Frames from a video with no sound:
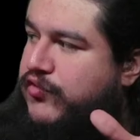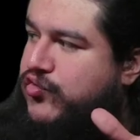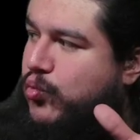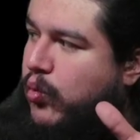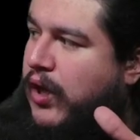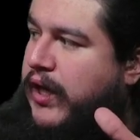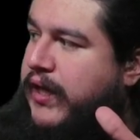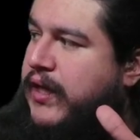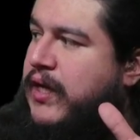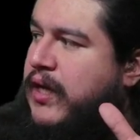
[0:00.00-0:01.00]
as to
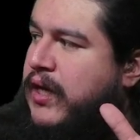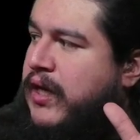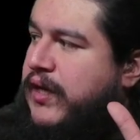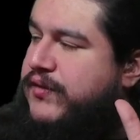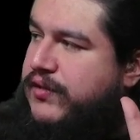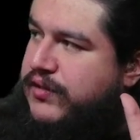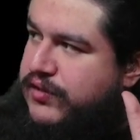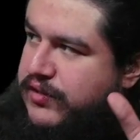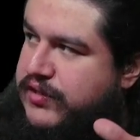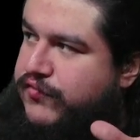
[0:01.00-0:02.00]
why.
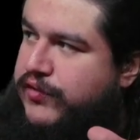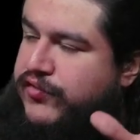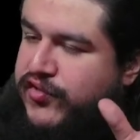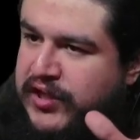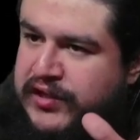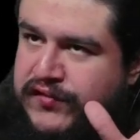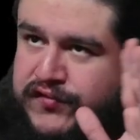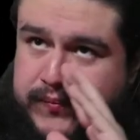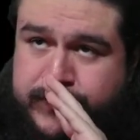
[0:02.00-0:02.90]
The difference is,